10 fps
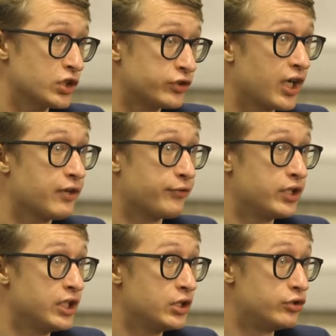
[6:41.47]
so I got
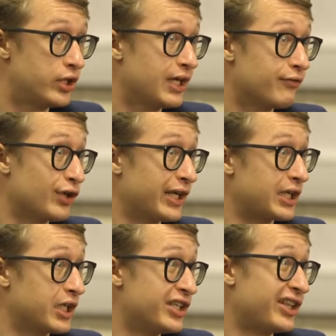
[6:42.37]
funding to do that for
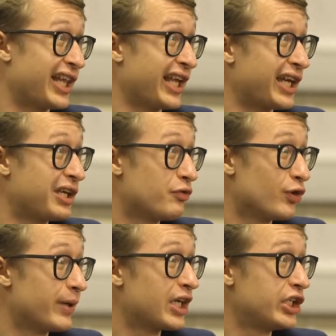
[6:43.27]
like, and did that like
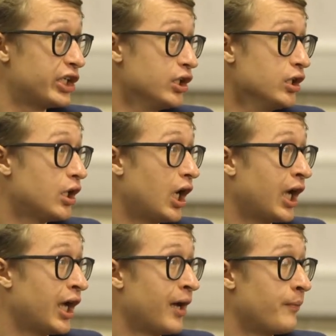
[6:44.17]
for about a year.
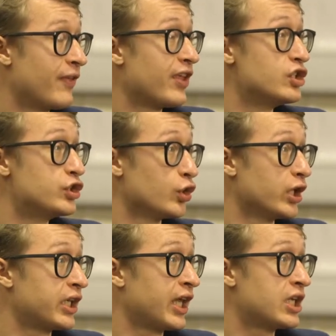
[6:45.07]
Um, and then
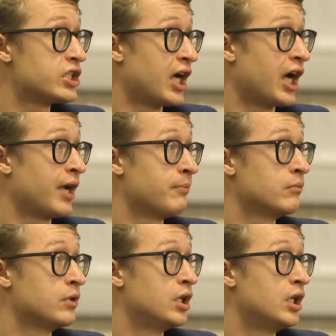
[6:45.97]
during that
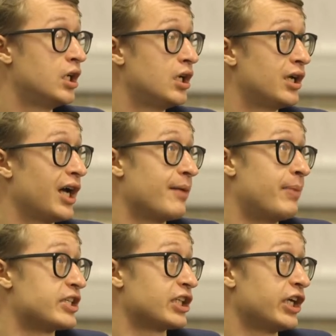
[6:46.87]
time, I
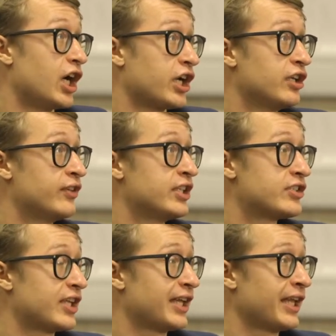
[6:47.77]
basically got
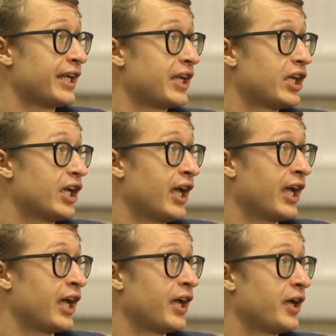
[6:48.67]
convinced that like
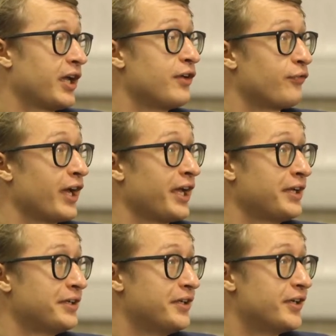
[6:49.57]
uh, if
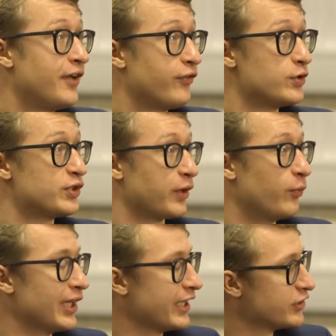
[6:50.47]
I if I was like
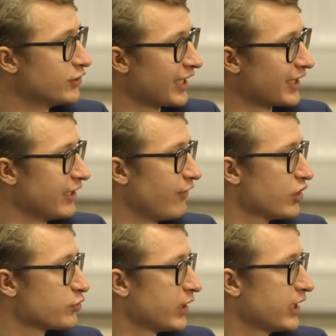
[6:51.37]
willing to like live
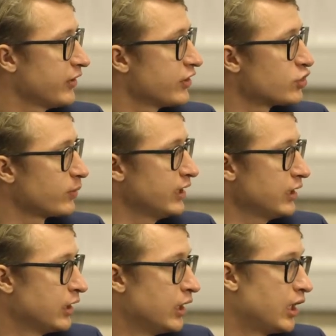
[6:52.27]
elsewhere than
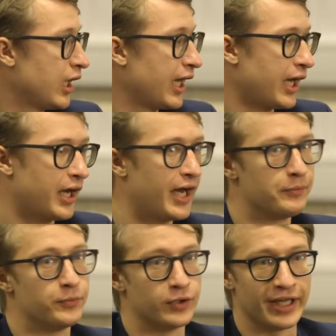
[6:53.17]
Sweden, uh, I
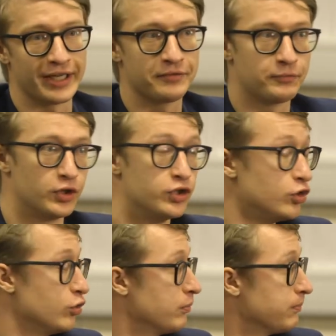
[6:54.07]
would like could
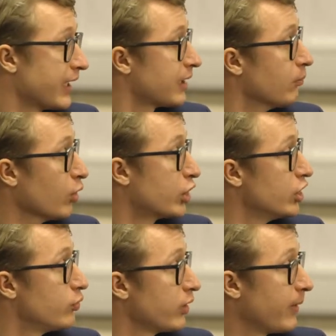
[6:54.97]
do like more
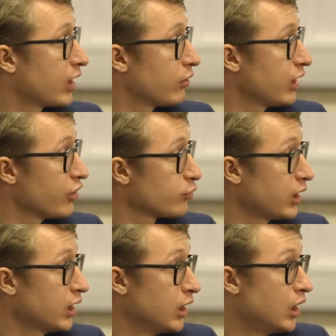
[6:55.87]
good with my career
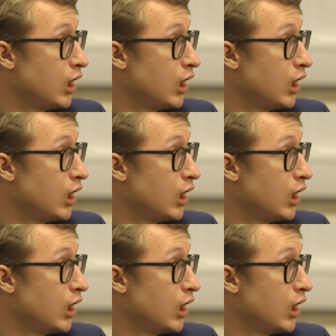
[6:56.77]
elsewhere.